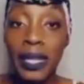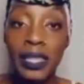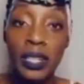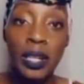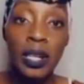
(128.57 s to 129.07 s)

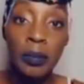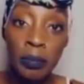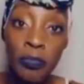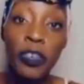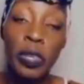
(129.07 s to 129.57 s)
but there
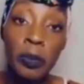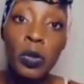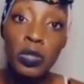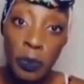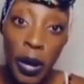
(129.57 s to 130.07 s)
are, for the
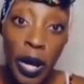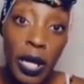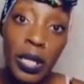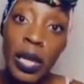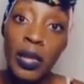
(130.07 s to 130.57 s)
most
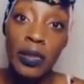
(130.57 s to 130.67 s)
part,